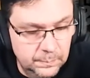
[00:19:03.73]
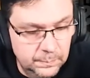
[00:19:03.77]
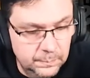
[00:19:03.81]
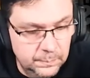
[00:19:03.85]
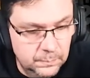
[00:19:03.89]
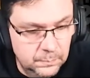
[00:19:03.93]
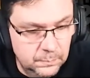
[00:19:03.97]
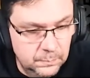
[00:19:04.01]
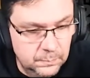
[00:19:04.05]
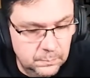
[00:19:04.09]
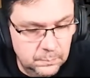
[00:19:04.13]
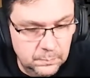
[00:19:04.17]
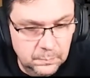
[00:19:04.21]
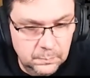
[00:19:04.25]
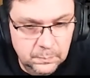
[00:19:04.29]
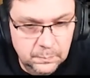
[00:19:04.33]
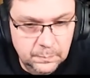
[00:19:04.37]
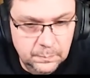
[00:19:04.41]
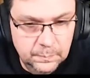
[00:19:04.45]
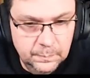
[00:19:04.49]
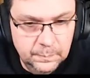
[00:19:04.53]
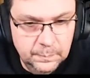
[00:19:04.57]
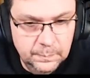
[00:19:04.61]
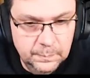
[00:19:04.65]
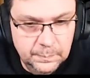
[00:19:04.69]
I could do it,
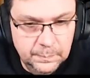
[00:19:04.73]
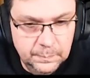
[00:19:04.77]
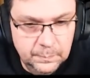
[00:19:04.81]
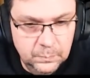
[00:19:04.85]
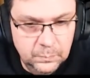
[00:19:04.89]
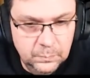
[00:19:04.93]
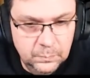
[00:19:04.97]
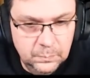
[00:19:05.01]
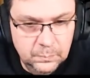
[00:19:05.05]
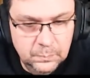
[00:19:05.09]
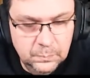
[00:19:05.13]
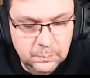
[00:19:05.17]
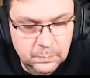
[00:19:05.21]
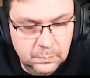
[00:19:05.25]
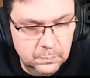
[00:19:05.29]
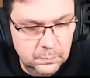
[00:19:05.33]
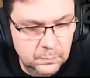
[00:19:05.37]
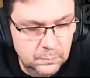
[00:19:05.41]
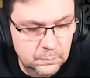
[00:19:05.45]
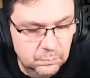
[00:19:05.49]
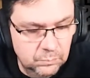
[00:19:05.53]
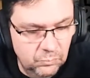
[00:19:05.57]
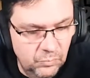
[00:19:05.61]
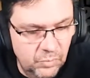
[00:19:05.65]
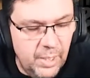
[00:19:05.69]
but I wasn't the best.
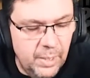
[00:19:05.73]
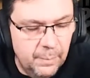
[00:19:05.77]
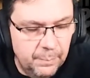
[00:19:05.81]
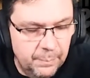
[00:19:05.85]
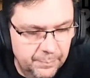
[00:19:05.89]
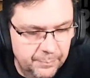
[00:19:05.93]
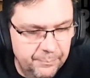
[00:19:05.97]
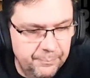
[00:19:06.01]
Yep.